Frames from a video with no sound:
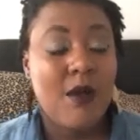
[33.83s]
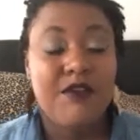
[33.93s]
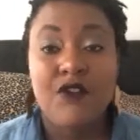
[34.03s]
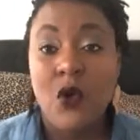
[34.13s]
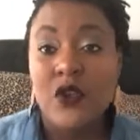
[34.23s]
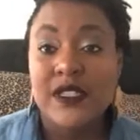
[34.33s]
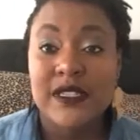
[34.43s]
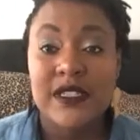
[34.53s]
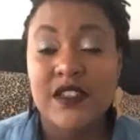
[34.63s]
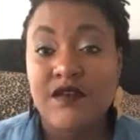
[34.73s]
false
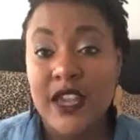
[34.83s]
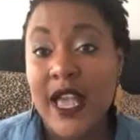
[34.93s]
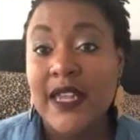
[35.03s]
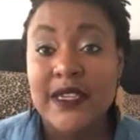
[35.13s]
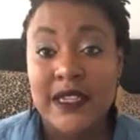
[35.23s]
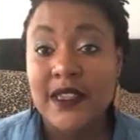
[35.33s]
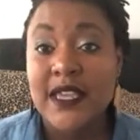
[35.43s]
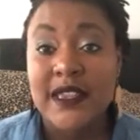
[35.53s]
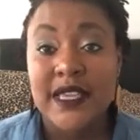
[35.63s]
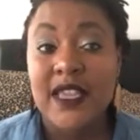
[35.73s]
sense of reality
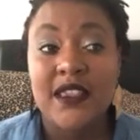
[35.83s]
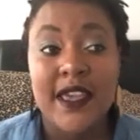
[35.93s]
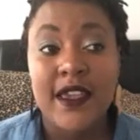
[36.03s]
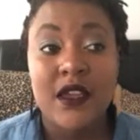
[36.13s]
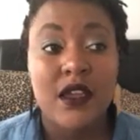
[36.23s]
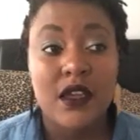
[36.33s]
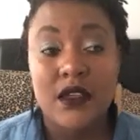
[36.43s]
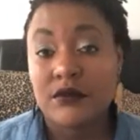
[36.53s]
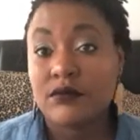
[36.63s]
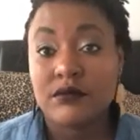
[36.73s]
that they think
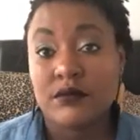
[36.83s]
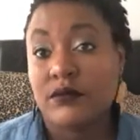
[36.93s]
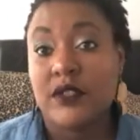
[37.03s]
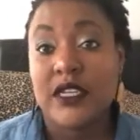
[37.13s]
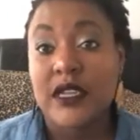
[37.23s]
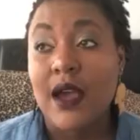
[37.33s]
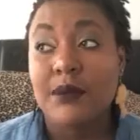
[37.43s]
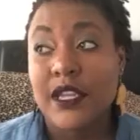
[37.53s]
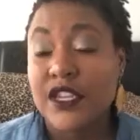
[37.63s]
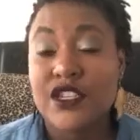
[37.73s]

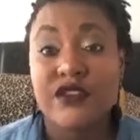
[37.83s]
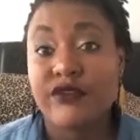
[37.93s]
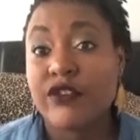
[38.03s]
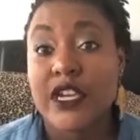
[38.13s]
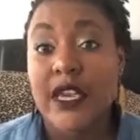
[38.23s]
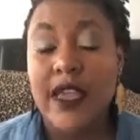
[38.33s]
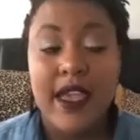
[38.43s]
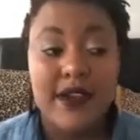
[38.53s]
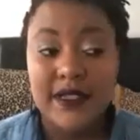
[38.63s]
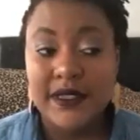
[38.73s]
adopting is free,
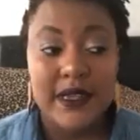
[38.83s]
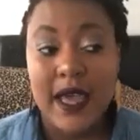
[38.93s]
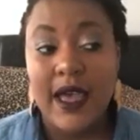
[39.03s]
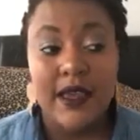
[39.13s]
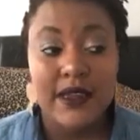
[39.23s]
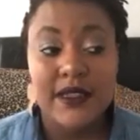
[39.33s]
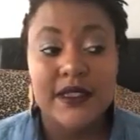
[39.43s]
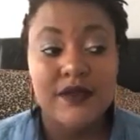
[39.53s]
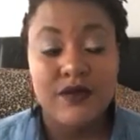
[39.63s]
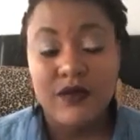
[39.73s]
and it's not.
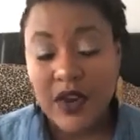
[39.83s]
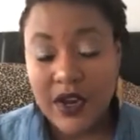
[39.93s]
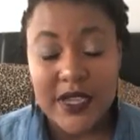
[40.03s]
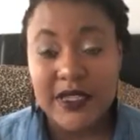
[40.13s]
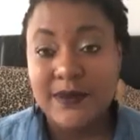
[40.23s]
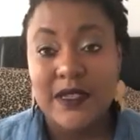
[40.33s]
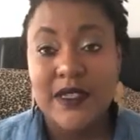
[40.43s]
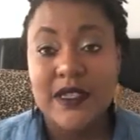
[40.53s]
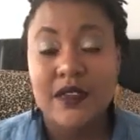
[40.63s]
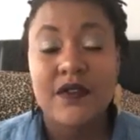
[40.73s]
It's very
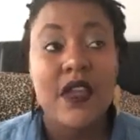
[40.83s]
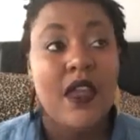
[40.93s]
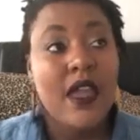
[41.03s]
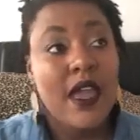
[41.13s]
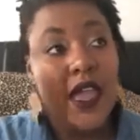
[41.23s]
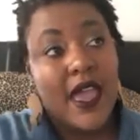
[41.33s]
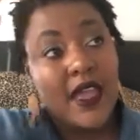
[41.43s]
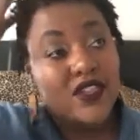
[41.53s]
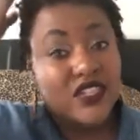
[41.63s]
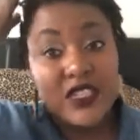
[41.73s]
expensive,
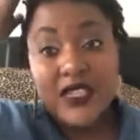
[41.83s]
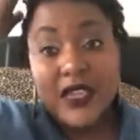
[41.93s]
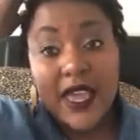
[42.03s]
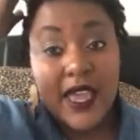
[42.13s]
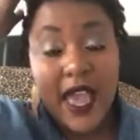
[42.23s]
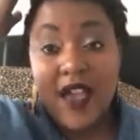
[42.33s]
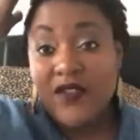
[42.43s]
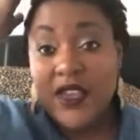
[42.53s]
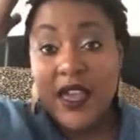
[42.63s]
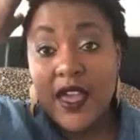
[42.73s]
and just like
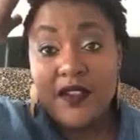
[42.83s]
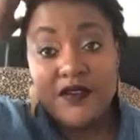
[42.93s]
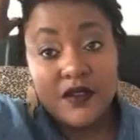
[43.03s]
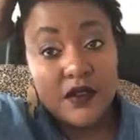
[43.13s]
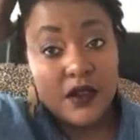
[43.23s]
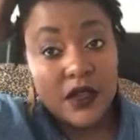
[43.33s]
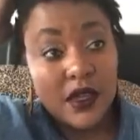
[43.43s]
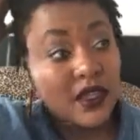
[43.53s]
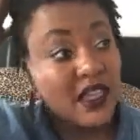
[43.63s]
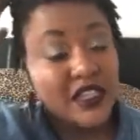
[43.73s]
IVF,
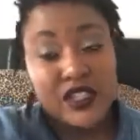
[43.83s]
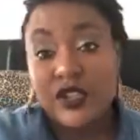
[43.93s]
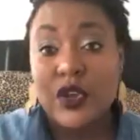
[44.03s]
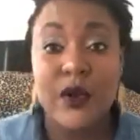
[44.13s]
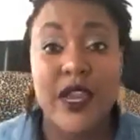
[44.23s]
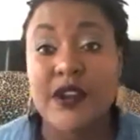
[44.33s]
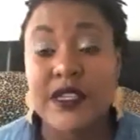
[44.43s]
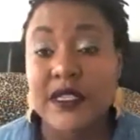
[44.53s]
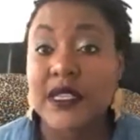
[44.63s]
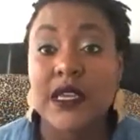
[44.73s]
it's no
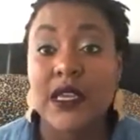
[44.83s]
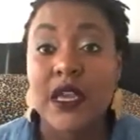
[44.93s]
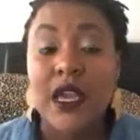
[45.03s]
guarantee.